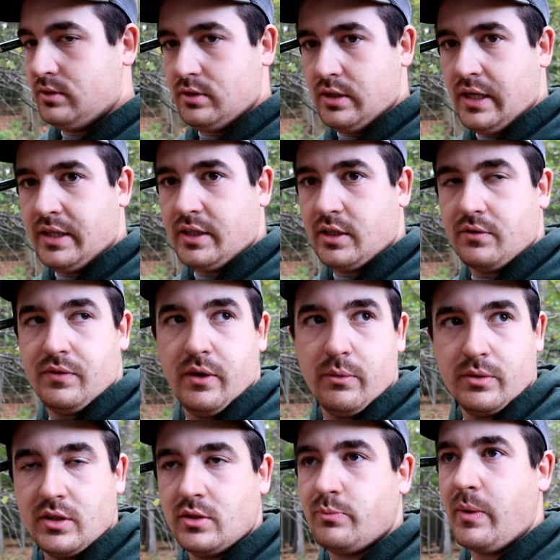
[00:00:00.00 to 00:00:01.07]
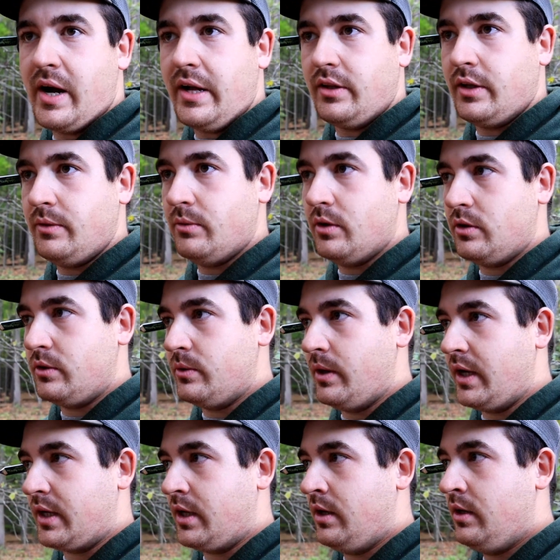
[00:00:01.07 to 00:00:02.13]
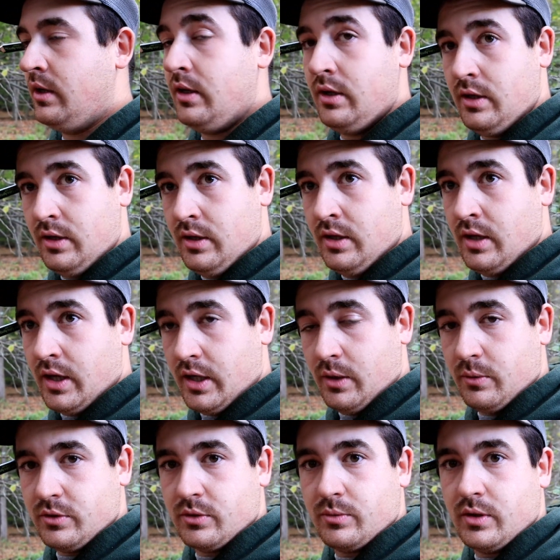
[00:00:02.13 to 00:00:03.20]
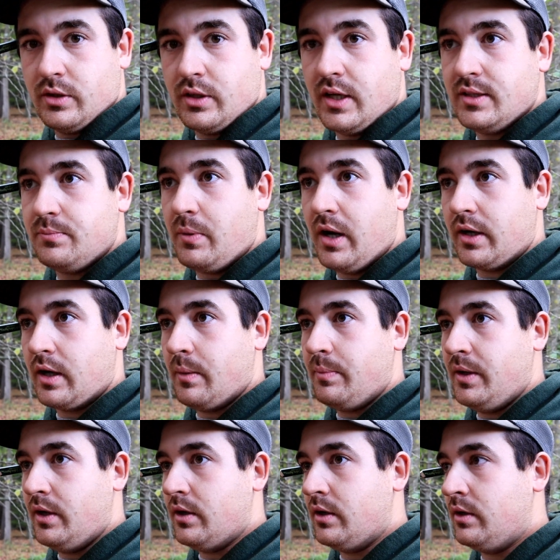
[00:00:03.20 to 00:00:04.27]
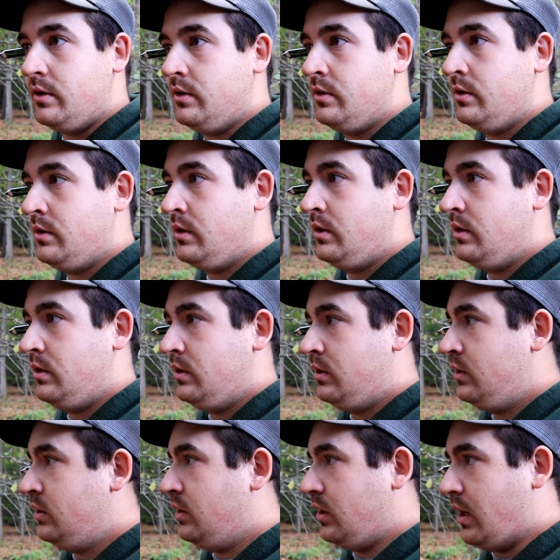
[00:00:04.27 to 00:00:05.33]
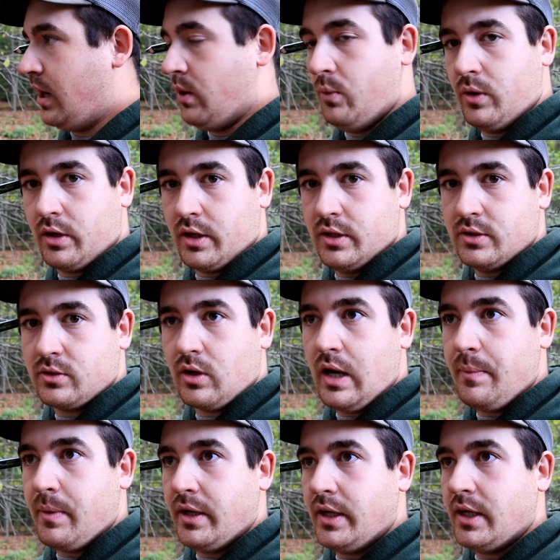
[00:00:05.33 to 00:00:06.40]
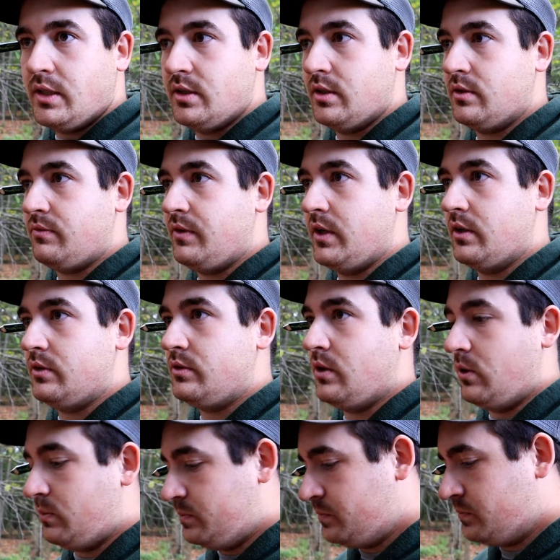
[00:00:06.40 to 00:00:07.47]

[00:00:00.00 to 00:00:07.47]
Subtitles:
hit this field with a spotlight real quick. And there was a real nice buck up here. Working a scrape on the edge of this field. So,